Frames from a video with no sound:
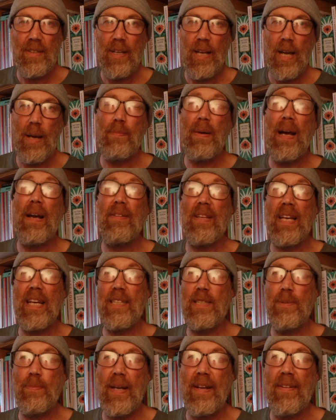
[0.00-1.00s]
about the
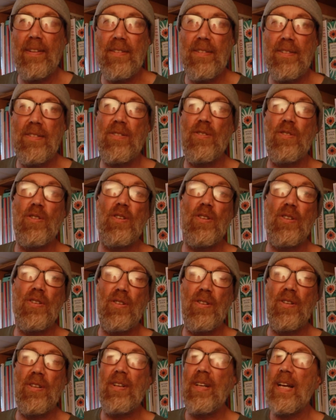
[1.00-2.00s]
experience,
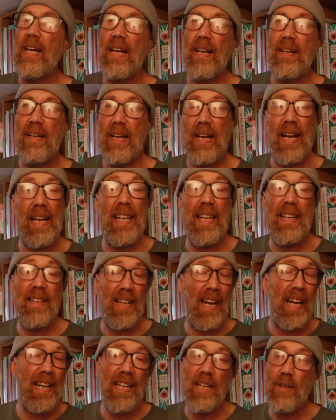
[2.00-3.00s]
or
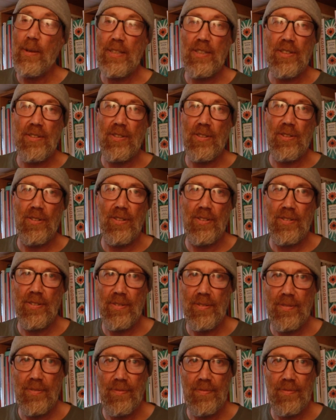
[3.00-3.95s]
any questions at all,